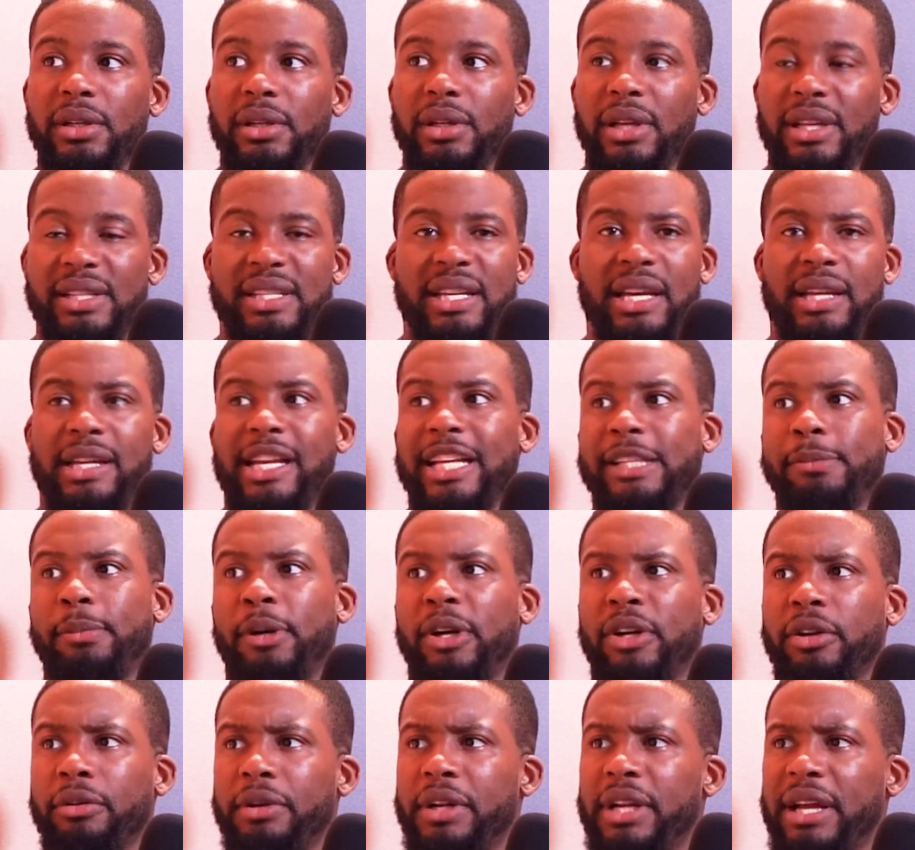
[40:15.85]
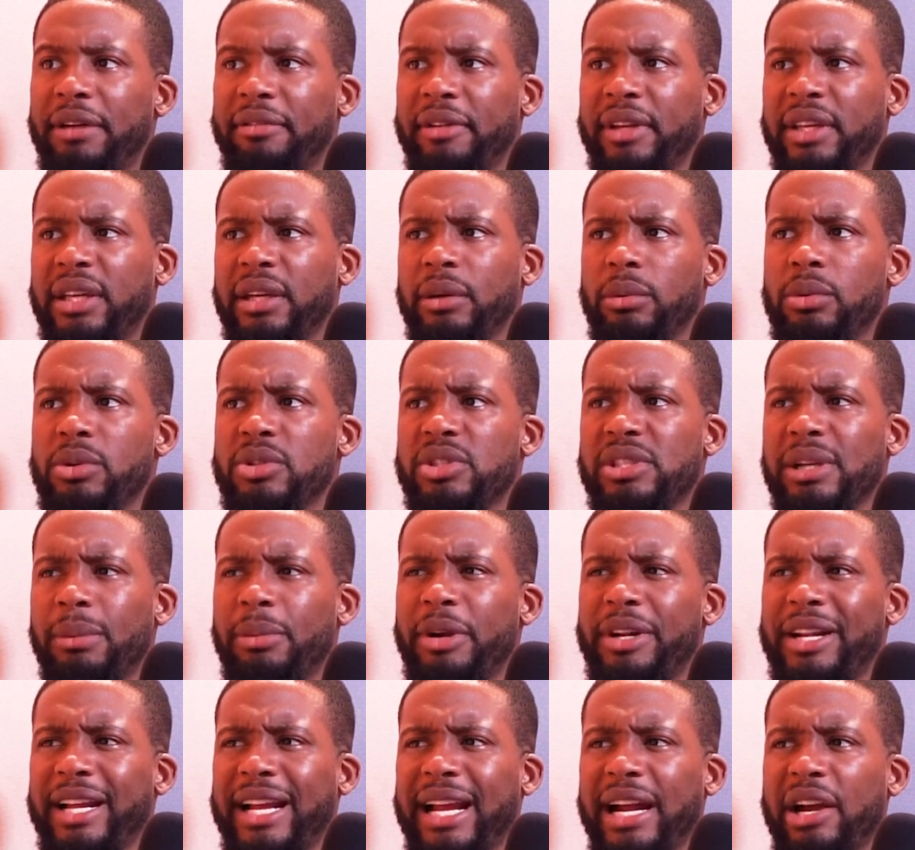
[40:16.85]
I see a next brother in, I think it was somewhere
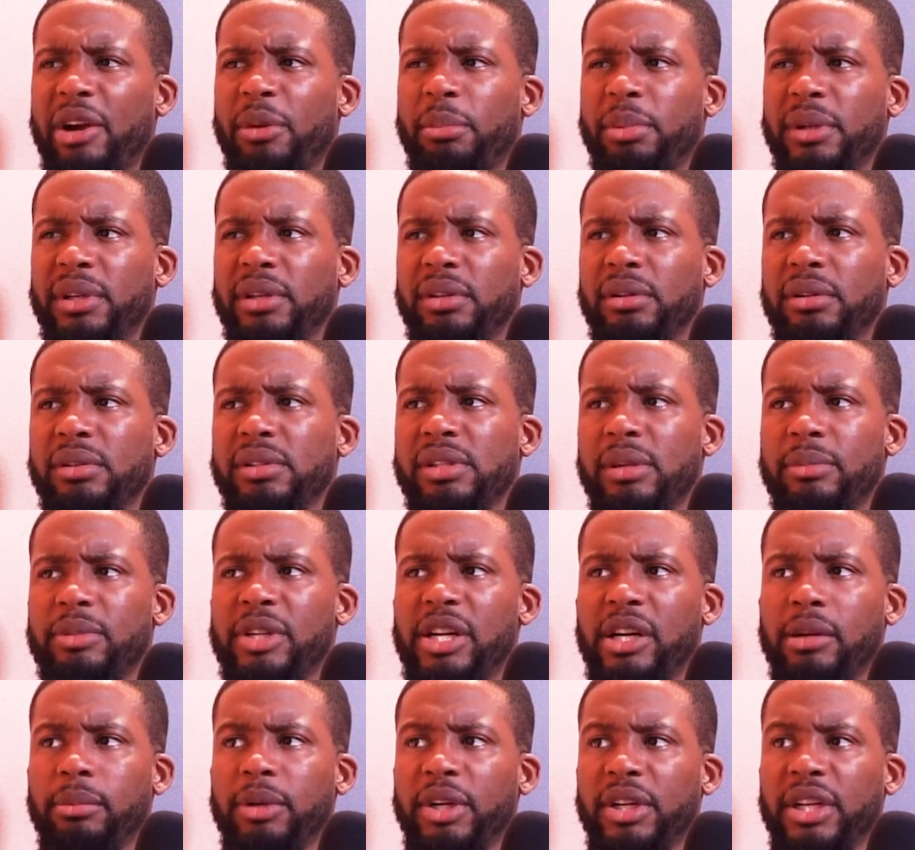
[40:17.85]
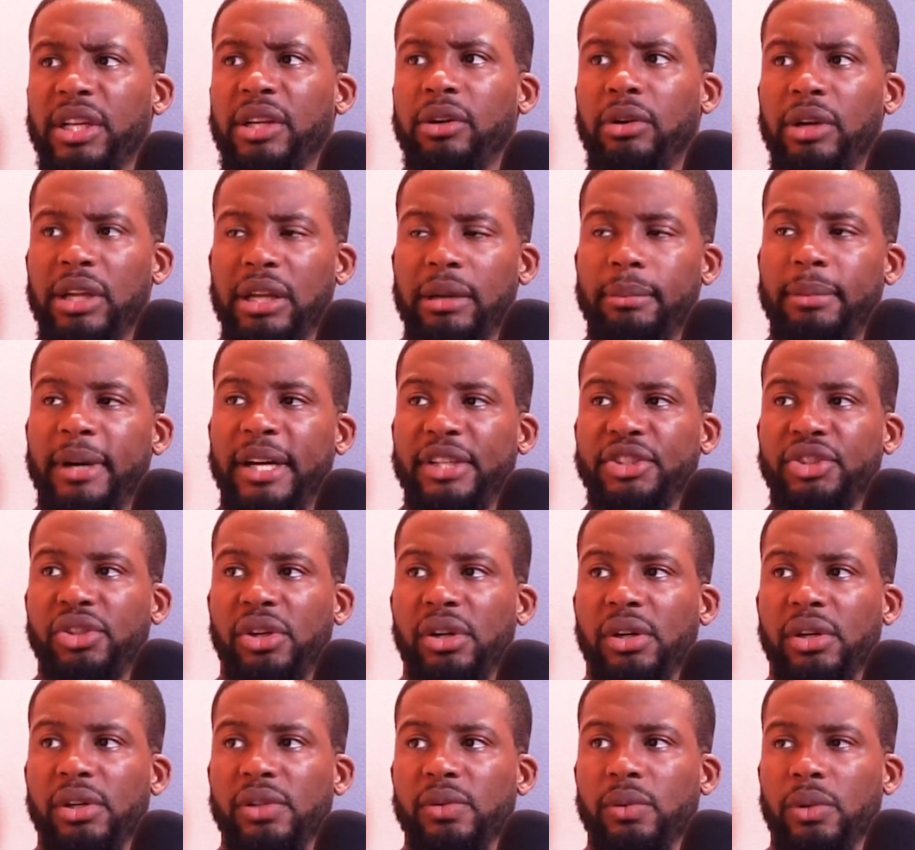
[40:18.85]
in the Caribbean, some young brother, he got eaten by a
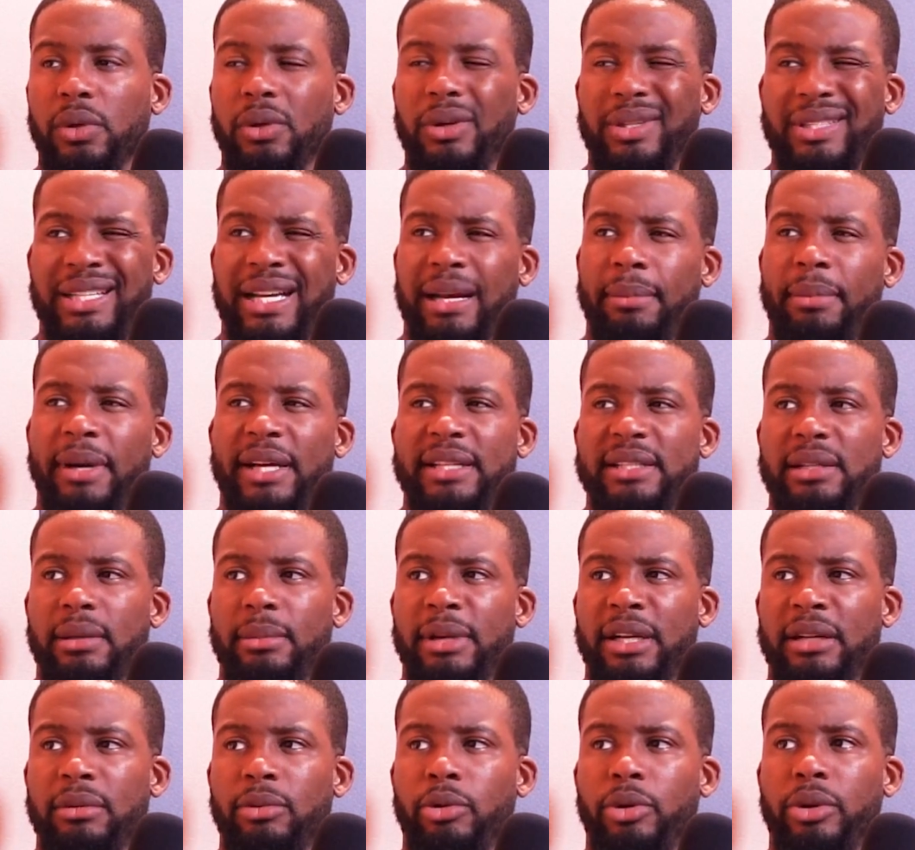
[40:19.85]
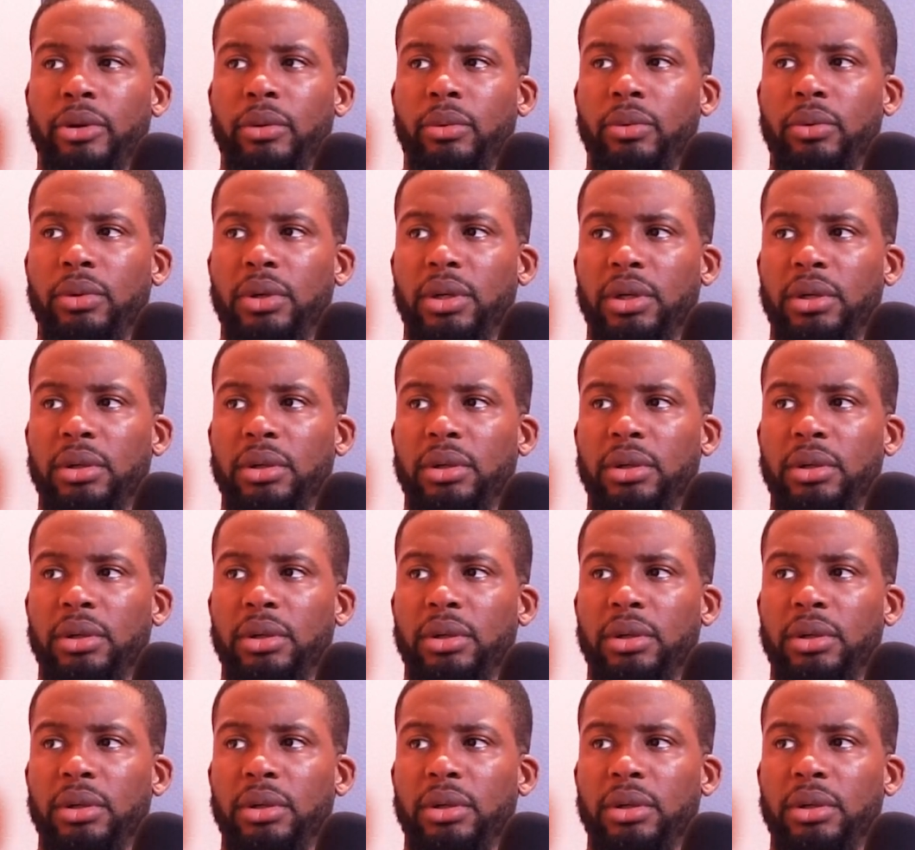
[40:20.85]
shark as well, attacked by some animal in the water.